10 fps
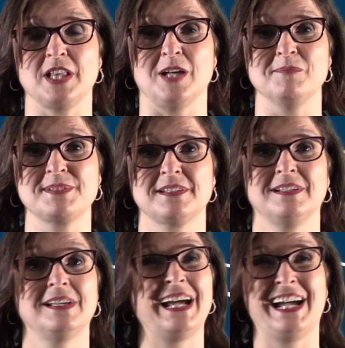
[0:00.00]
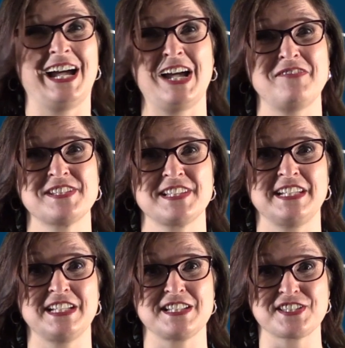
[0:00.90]
clubs. I obviously
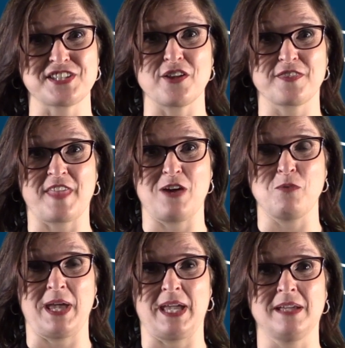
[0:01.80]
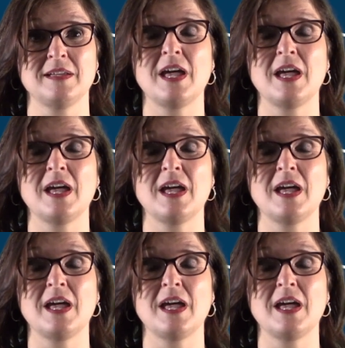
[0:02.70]
didn't start that way.